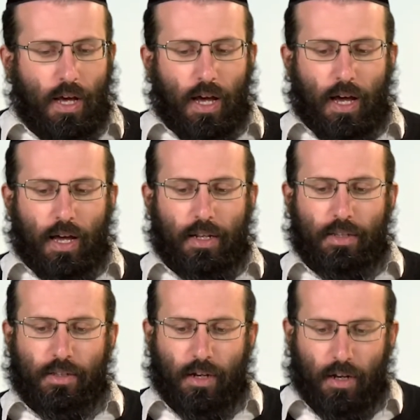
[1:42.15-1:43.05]

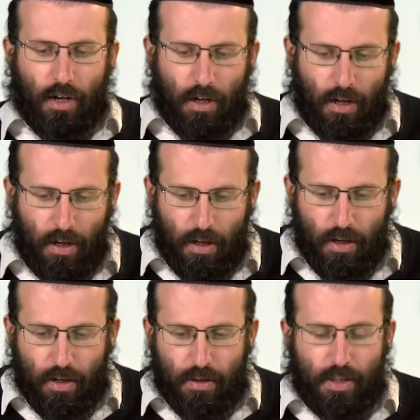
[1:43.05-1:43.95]
And
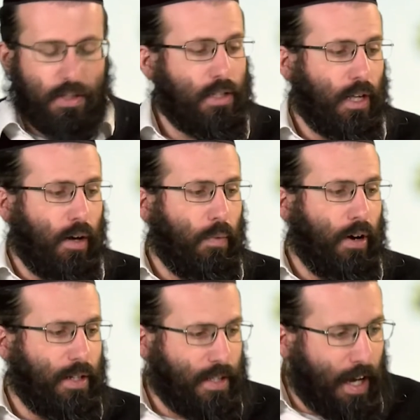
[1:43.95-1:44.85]
this is like
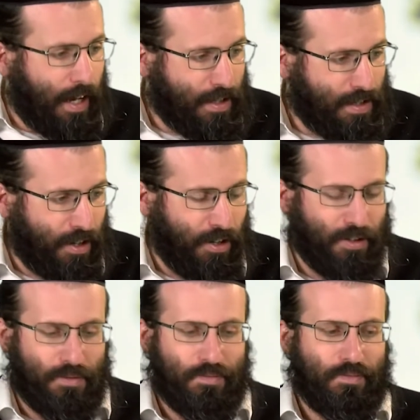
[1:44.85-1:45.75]
where it's at.
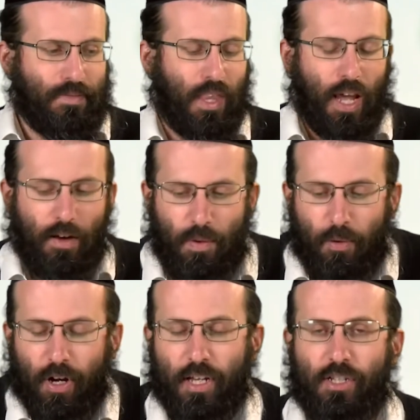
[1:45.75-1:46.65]
So
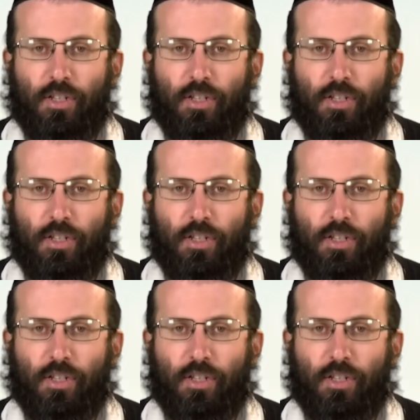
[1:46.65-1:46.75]
everybody